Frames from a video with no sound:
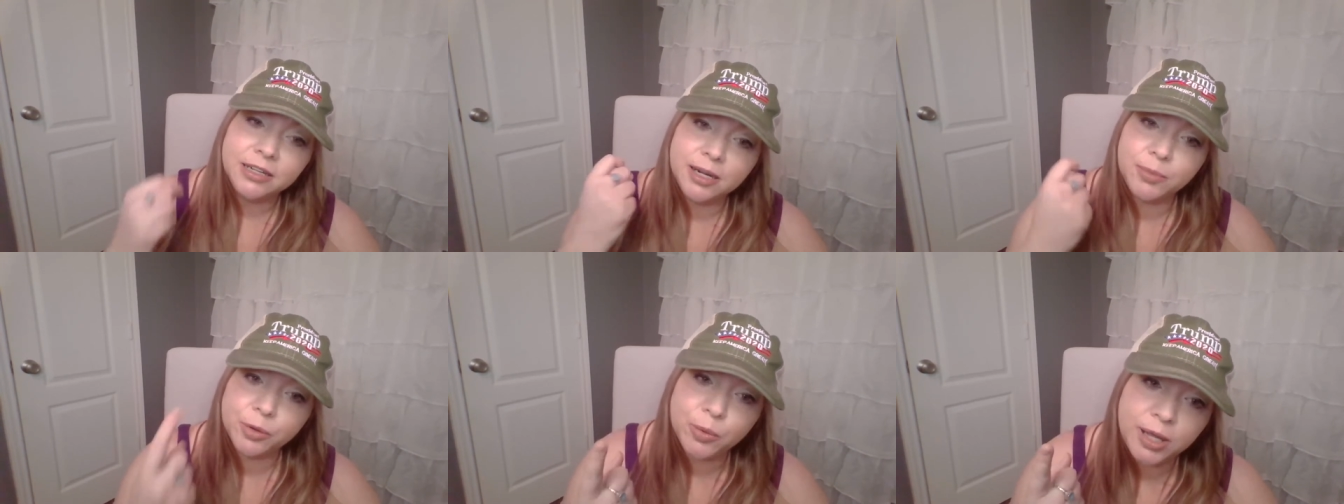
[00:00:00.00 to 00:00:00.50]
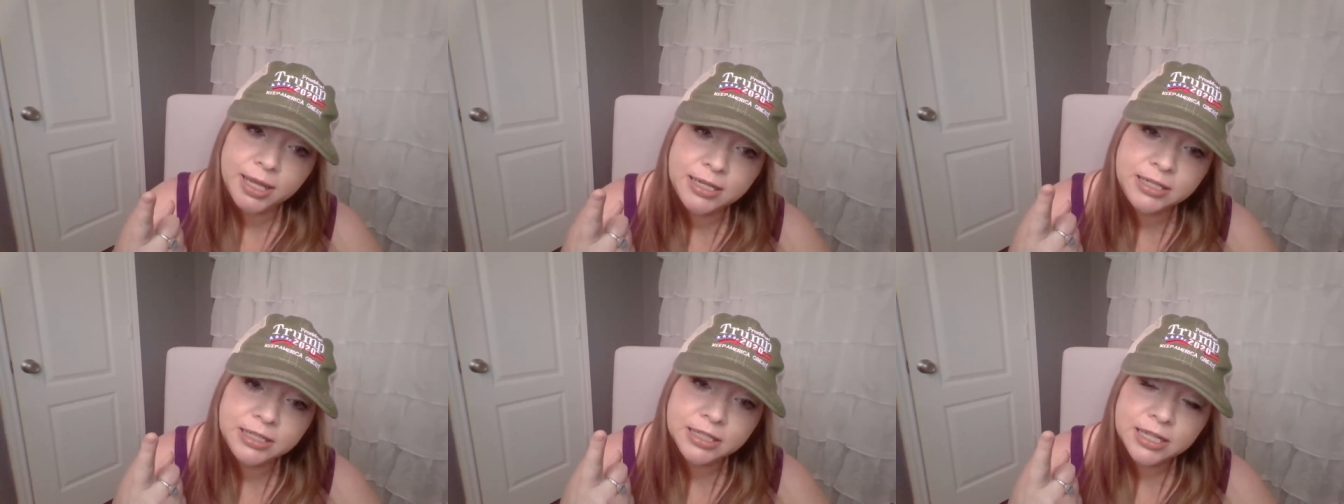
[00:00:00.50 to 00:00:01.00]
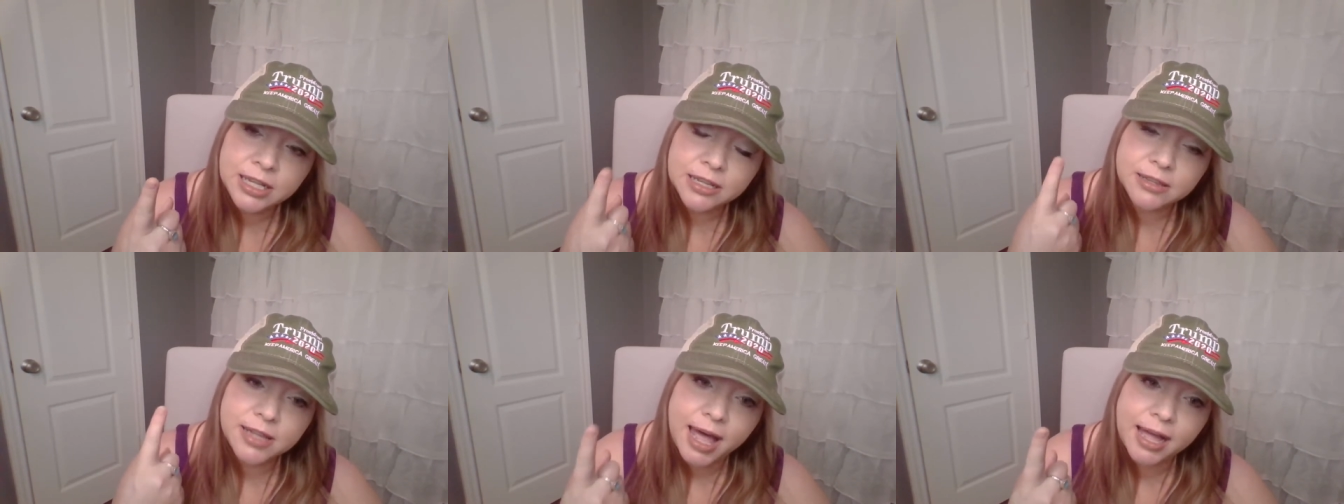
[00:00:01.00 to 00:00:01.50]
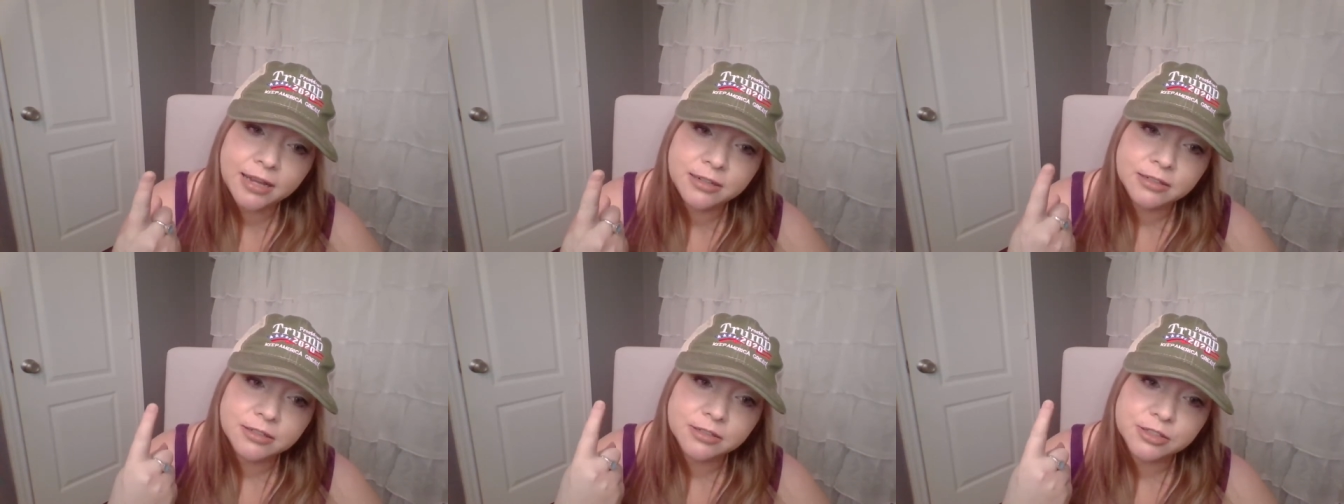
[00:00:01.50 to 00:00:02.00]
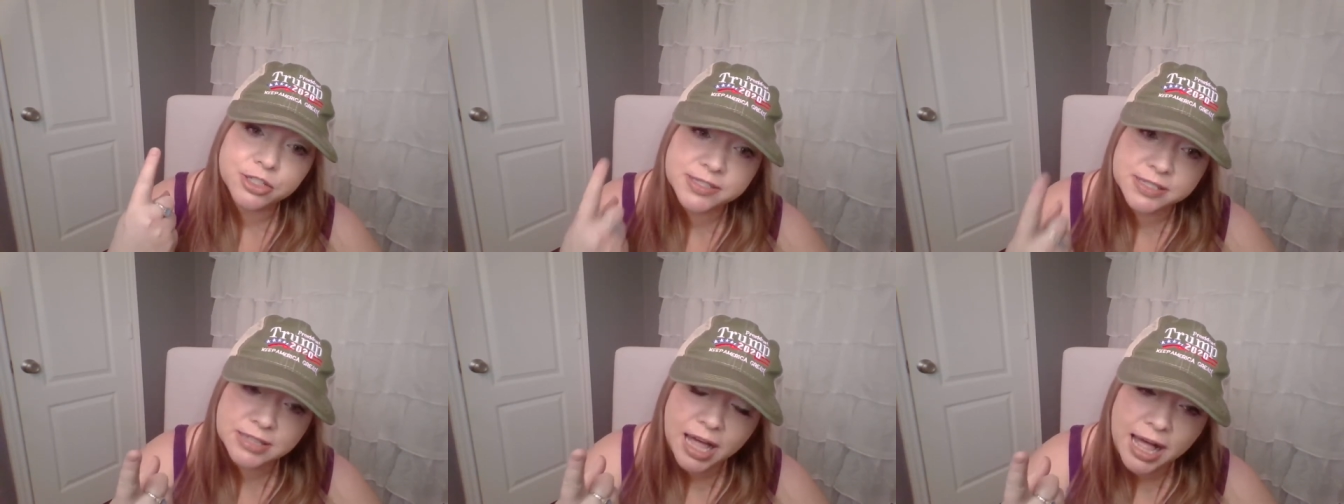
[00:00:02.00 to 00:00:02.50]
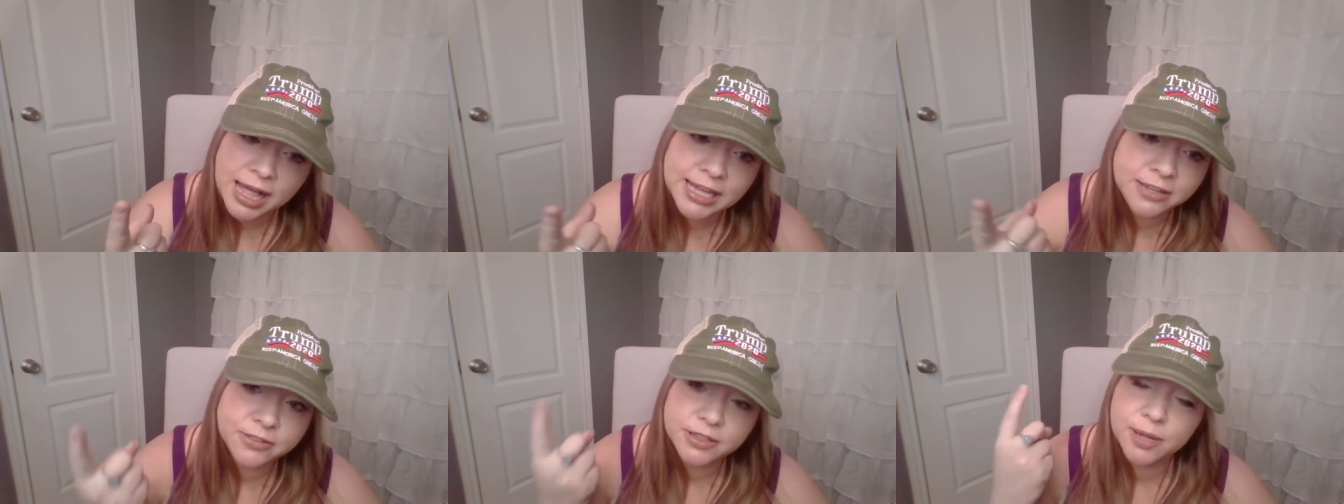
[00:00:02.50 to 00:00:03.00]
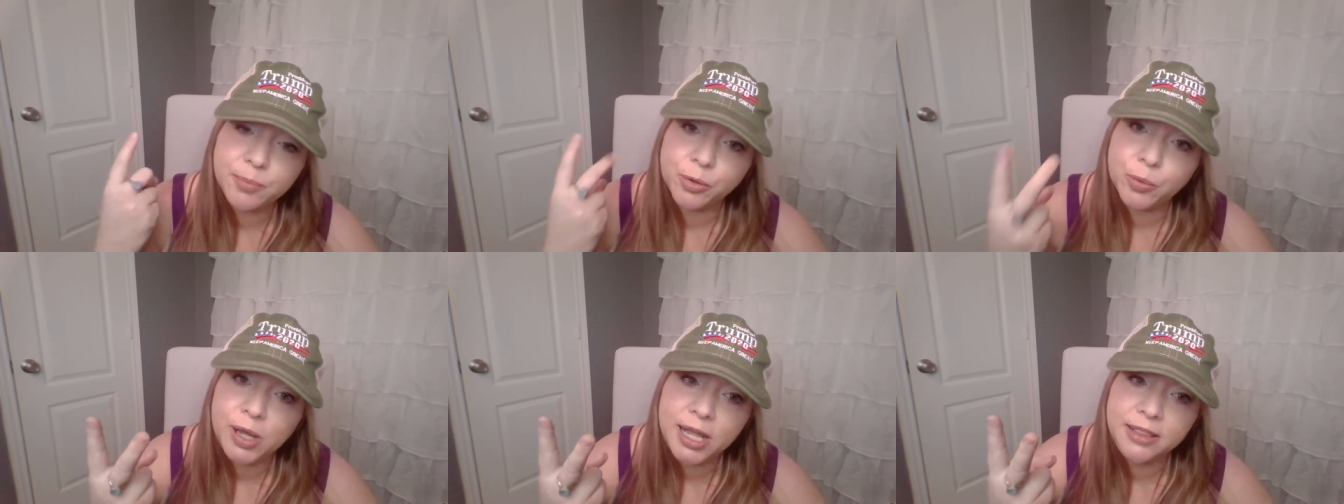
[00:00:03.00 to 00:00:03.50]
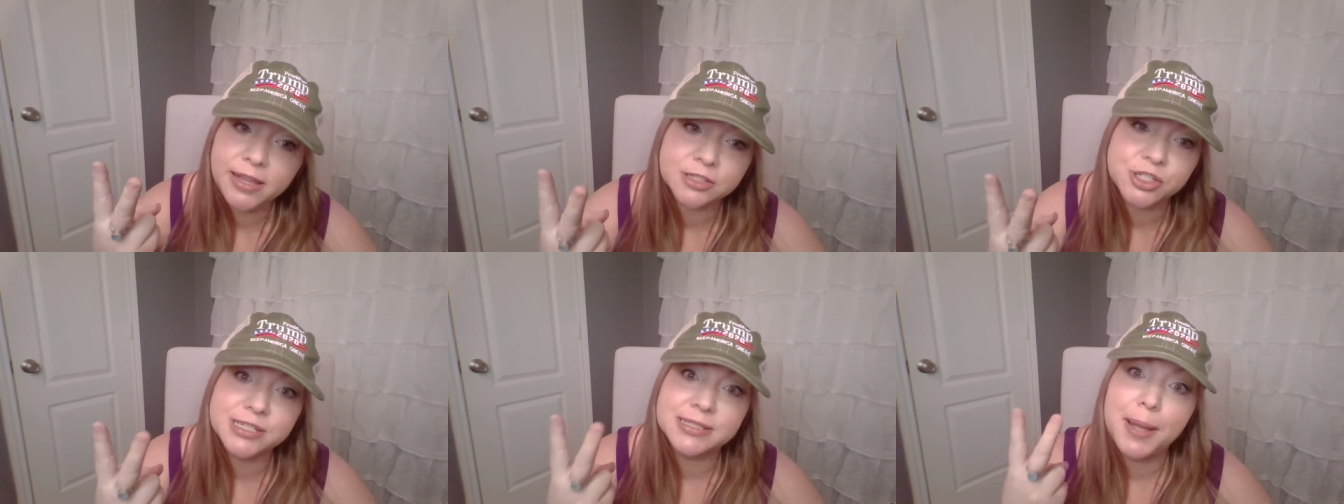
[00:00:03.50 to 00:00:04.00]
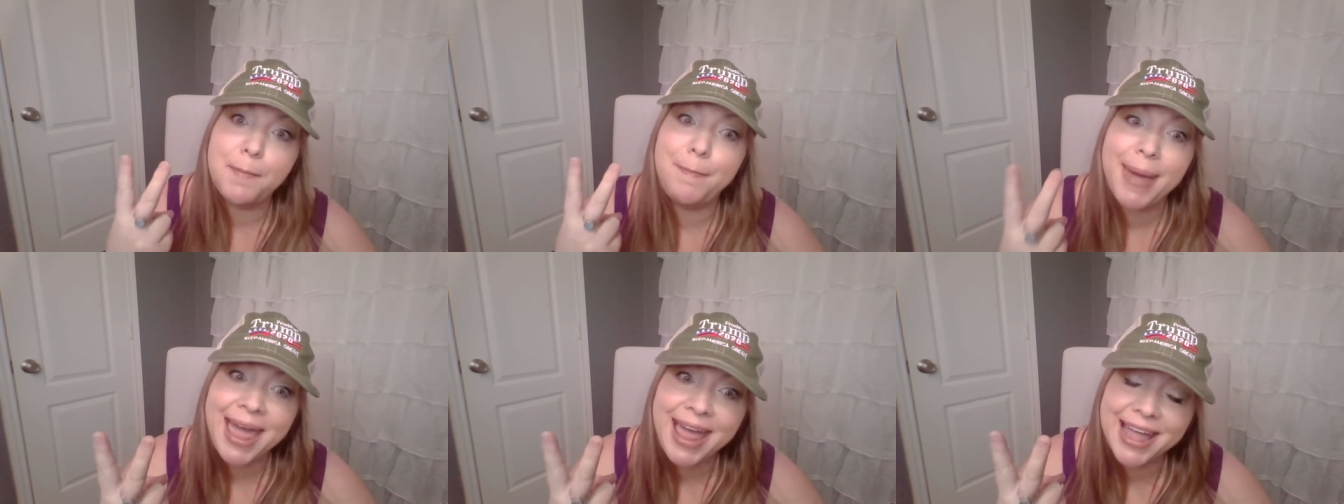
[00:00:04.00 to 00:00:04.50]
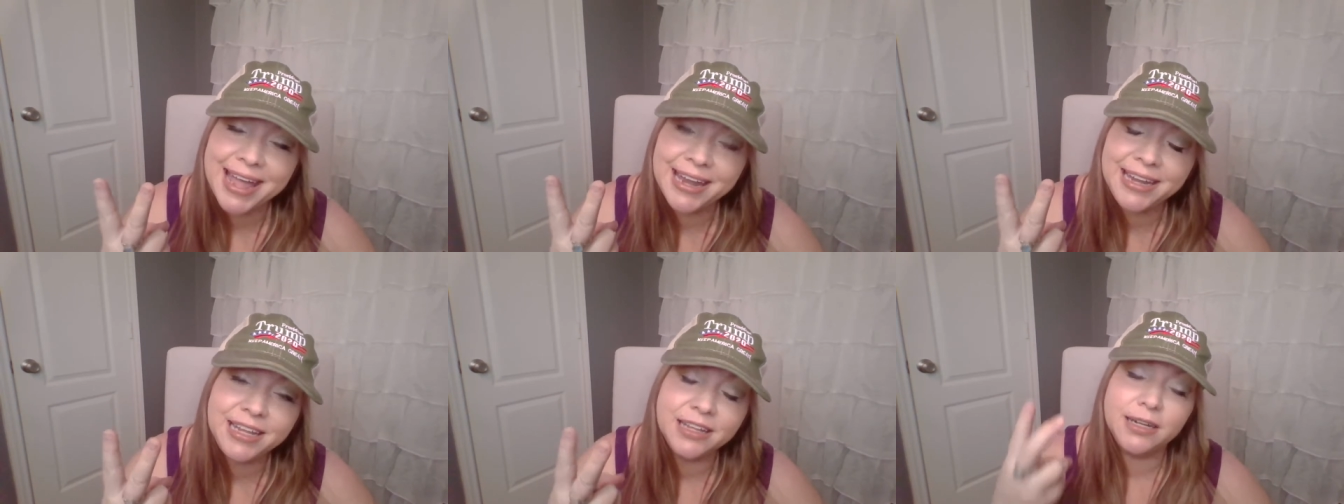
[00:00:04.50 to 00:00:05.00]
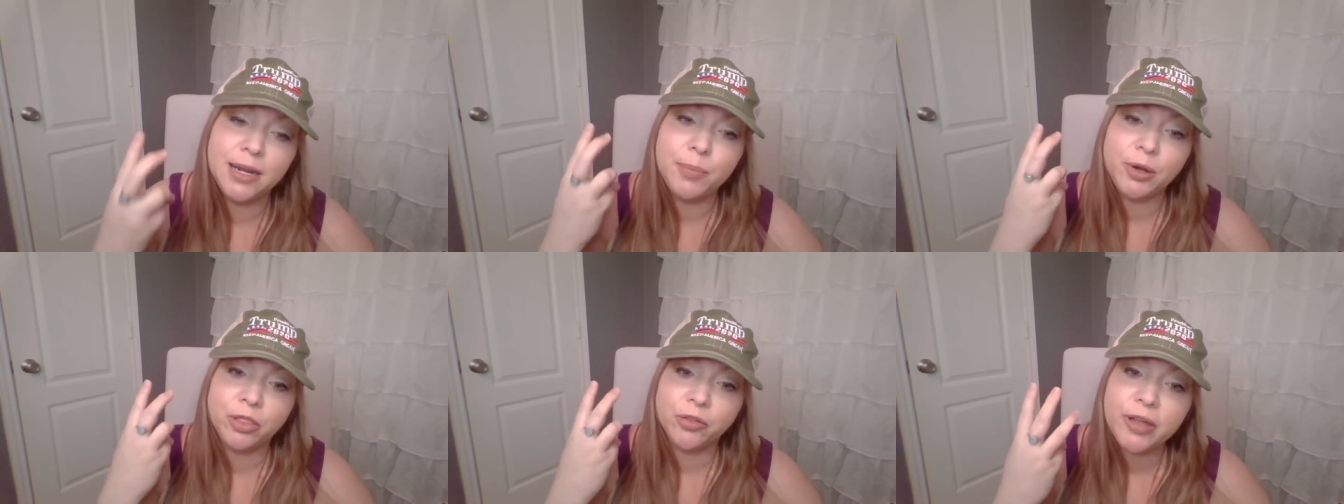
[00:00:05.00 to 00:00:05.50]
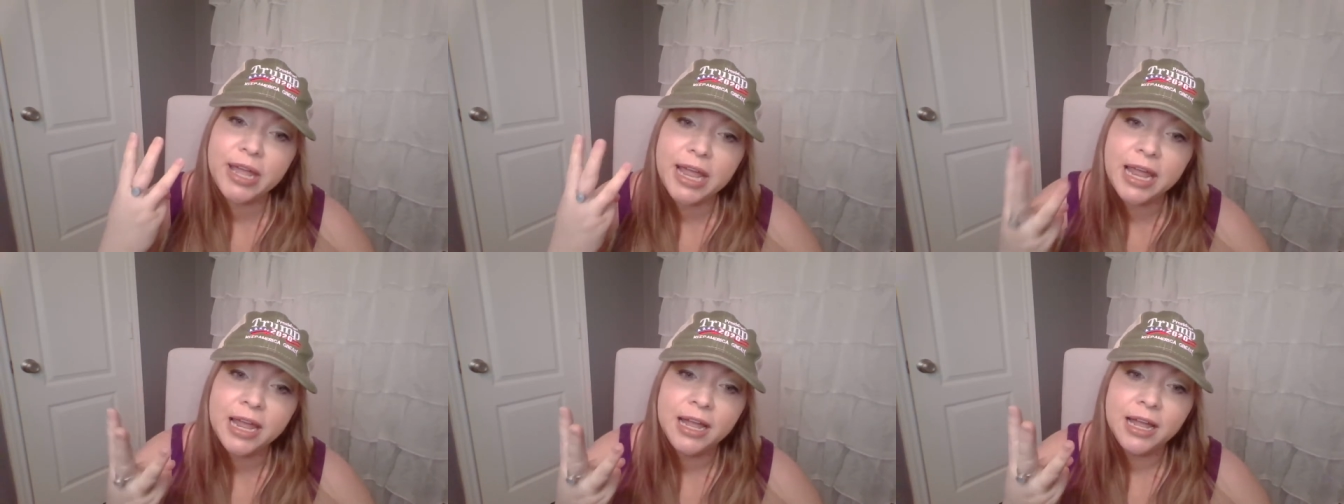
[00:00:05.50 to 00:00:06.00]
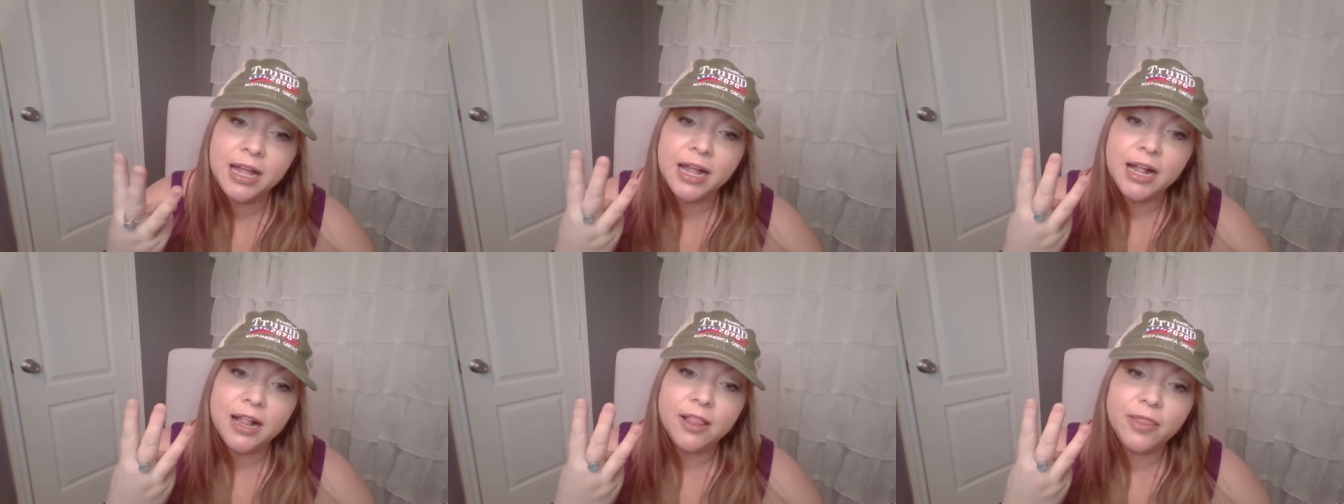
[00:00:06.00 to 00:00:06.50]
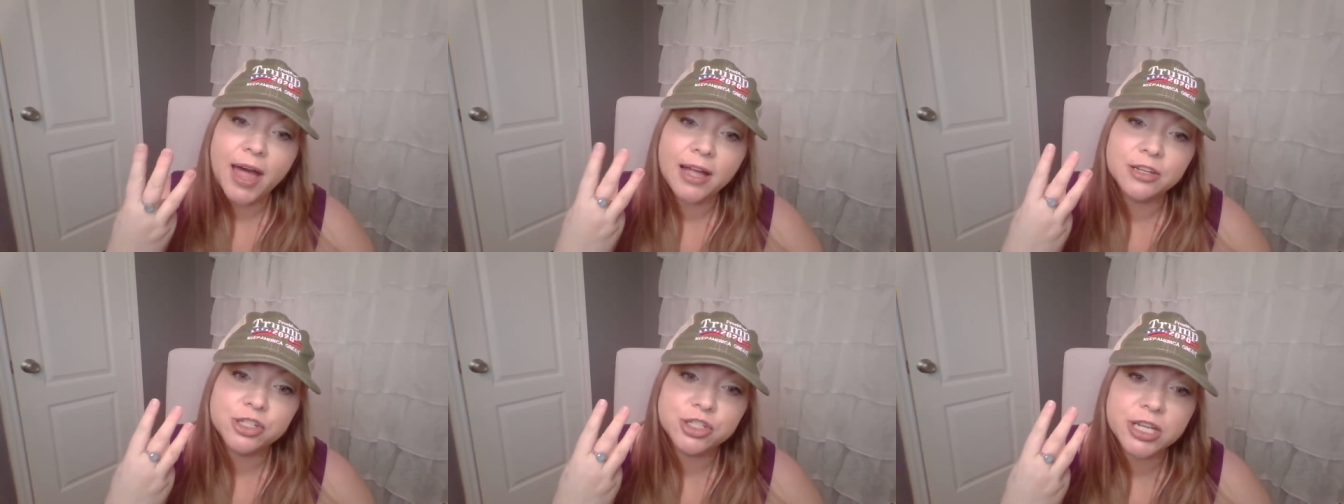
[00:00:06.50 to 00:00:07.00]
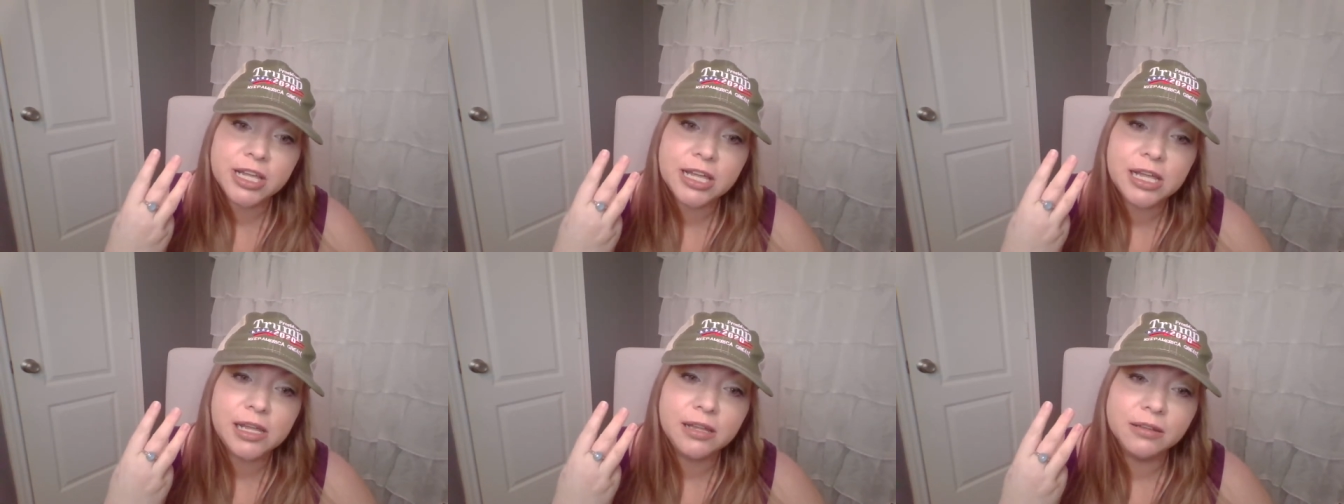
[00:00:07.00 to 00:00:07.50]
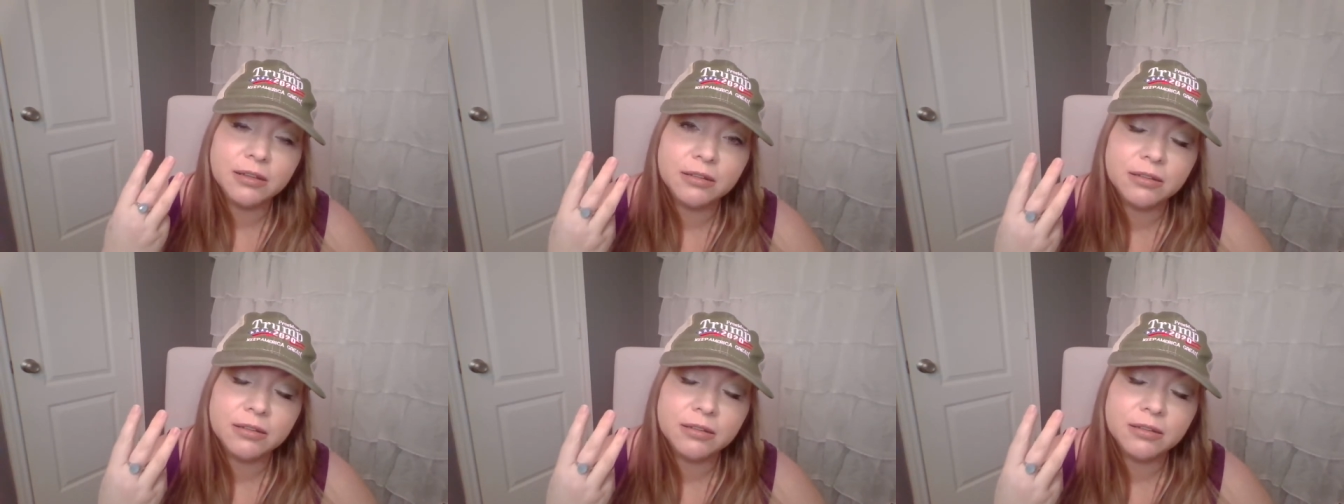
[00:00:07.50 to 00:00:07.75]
Number one, that she's alive, number one, that she's a man, number three, that she